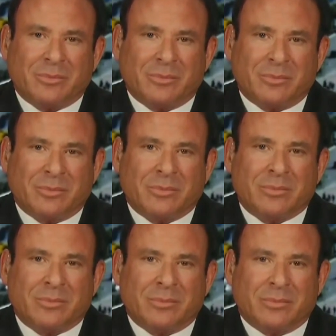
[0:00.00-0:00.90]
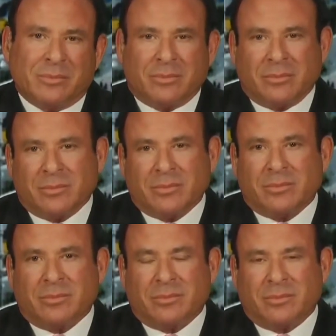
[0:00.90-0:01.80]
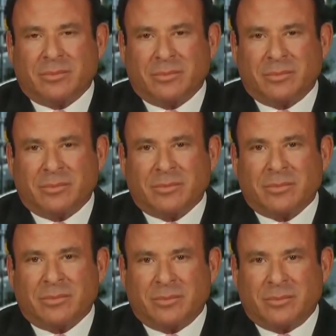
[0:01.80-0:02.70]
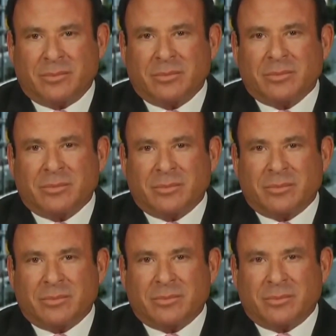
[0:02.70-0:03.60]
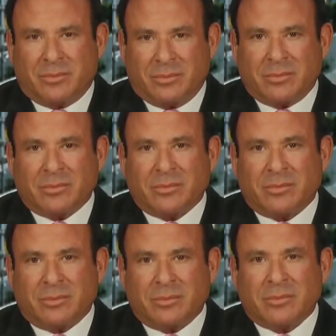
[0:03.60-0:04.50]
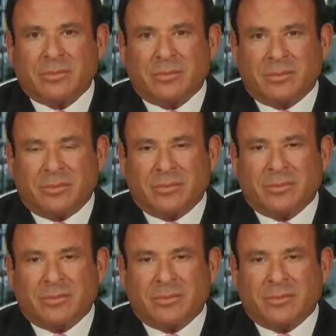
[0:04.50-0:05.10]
The person shown says nothing.